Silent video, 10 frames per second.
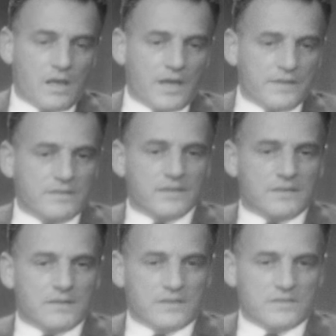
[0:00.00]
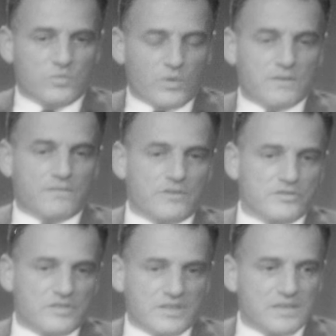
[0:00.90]
I think that it's one of
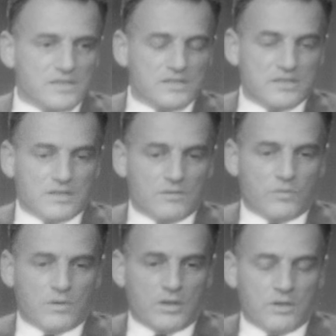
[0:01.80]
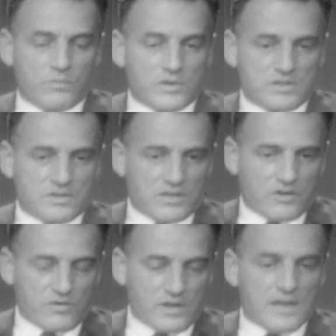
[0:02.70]
those things in which the
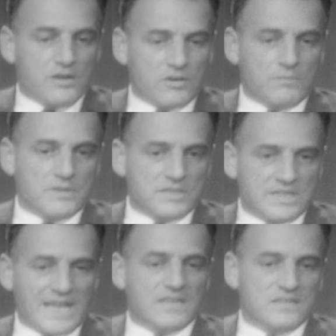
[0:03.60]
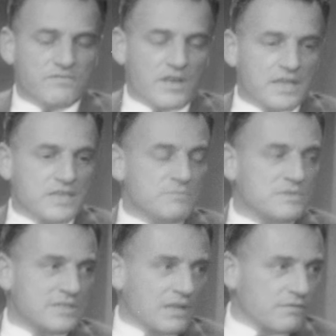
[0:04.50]
creator must satisfy
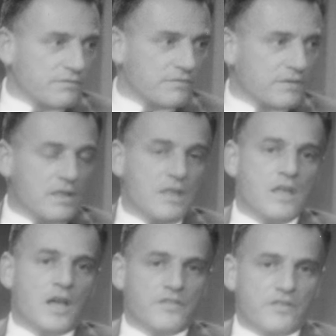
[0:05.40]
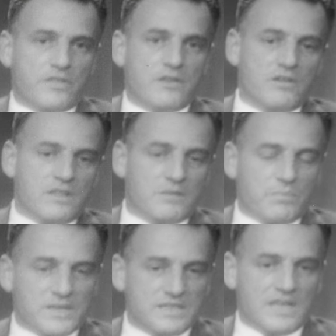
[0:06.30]
himself on the theory that
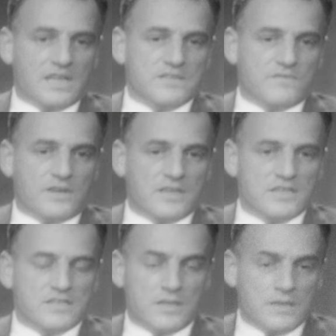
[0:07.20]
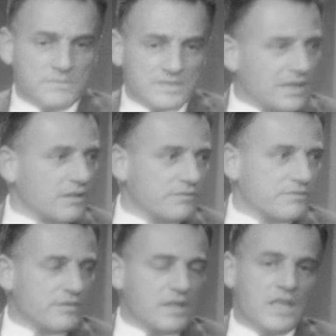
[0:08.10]
by satisfying himself,
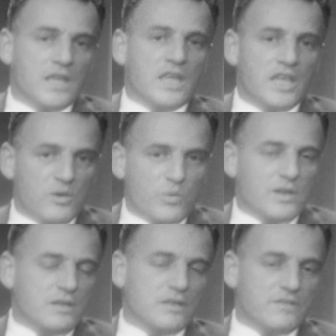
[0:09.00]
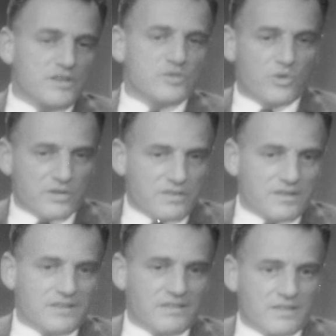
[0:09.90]
he will, if he's worth
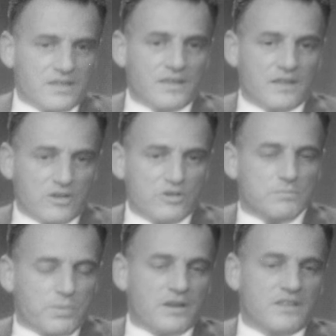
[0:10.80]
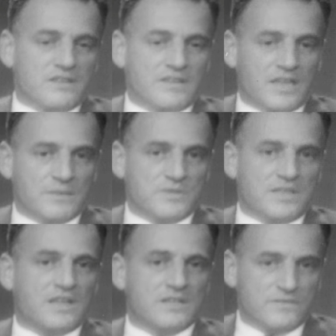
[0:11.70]
anything, a good part of the time
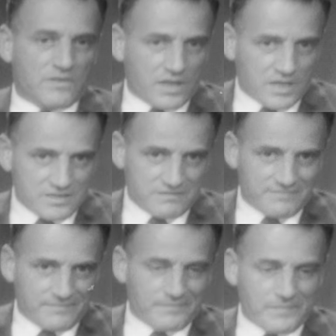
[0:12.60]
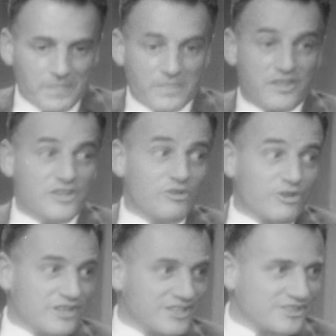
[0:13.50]
satisfy the
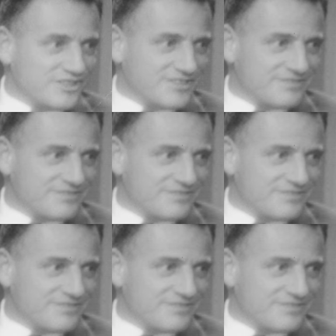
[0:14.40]
audience.